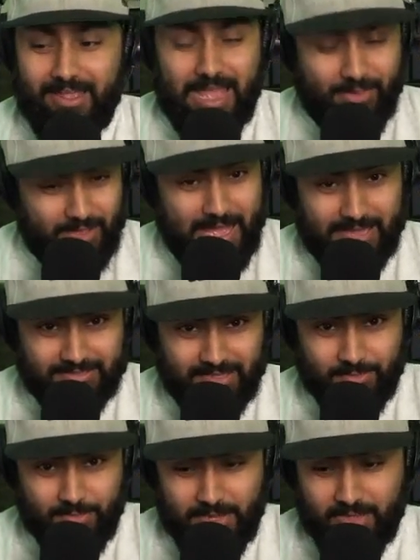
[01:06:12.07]
At
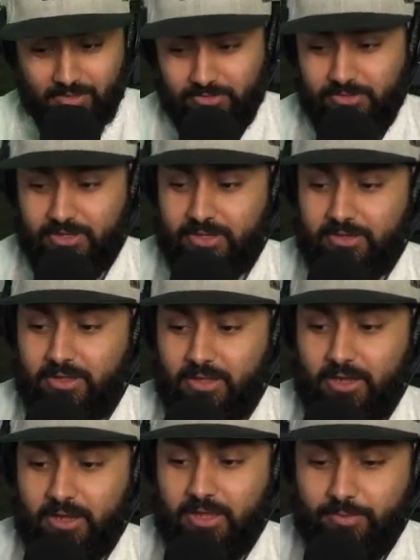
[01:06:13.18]
MMALOTN.
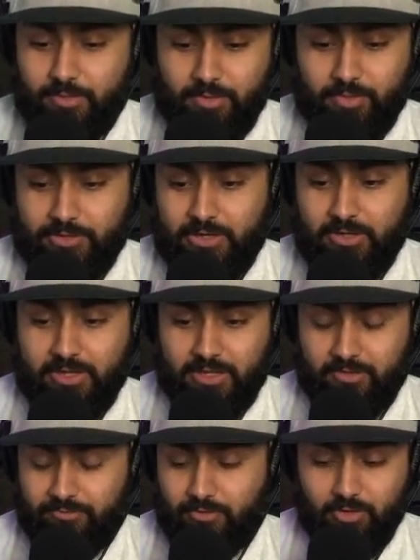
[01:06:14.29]
Hit me up on there,
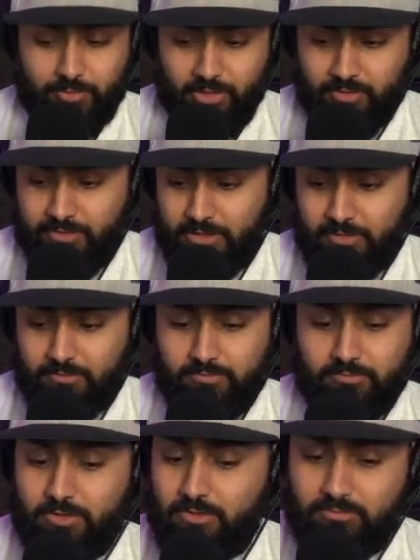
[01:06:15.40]
follow me on there,
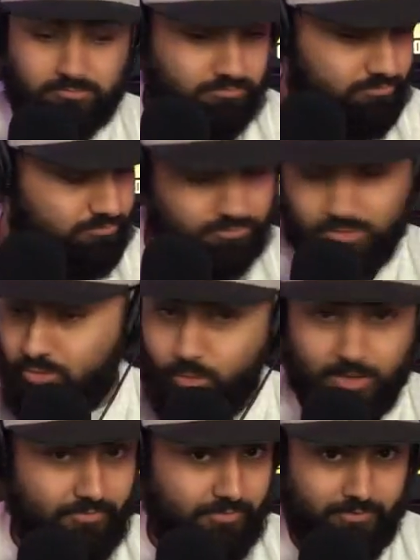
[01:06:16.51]
do
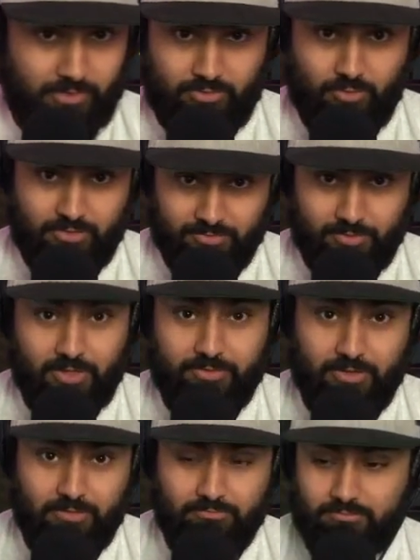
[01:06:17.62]
whatever the fuck you want to me on
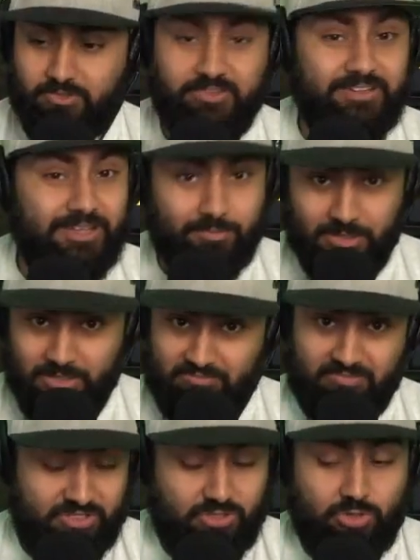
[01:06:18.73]
there, DM me,
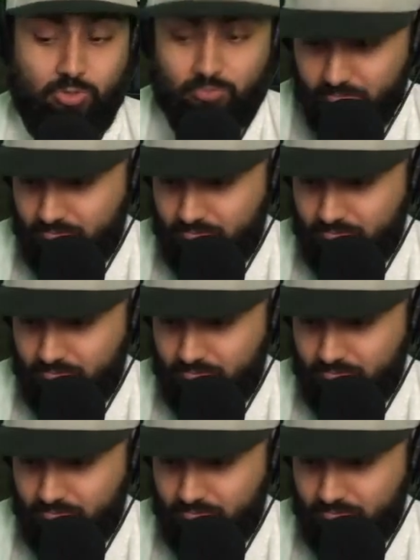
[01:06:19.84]
it's cool.